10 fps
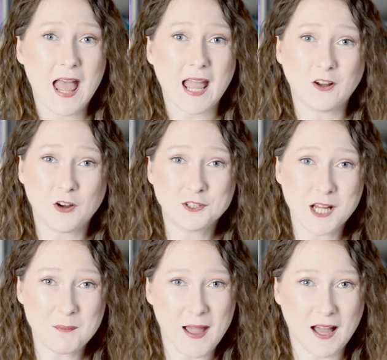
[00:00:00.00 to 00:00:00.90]
a
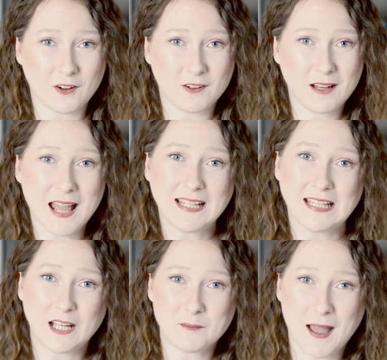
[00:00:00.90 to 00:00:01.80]
crochet pattern, a
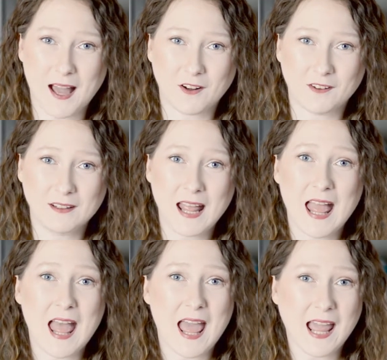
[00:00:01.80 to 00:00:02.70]
knit pattern,
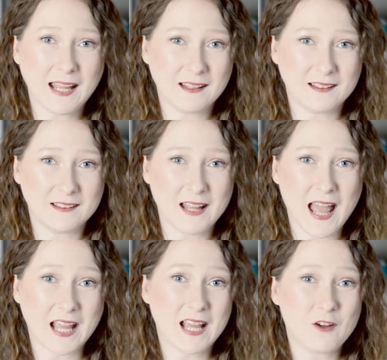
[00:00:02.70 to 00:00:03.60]
and
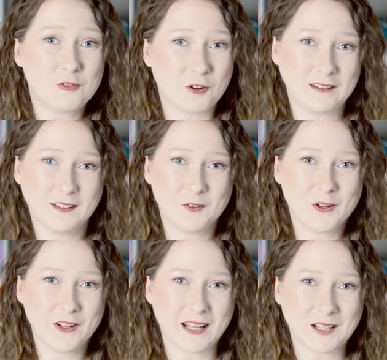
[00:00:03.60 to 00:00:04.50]
a free little
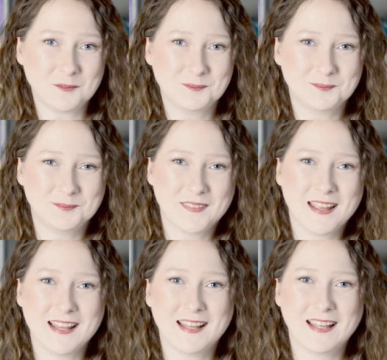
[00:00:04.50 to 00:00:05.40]
goodie,
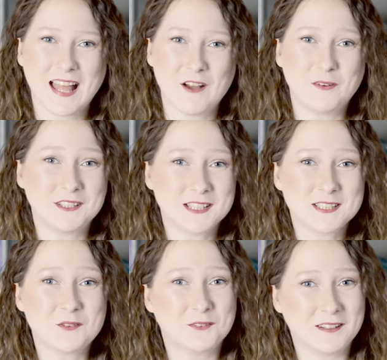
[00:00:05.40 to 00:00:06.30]
which
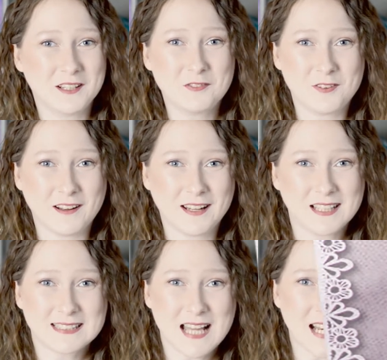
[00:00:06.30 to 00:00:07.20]
is really fun and
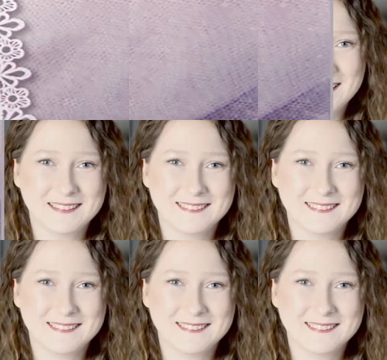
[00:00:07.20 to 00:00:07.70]
exciting.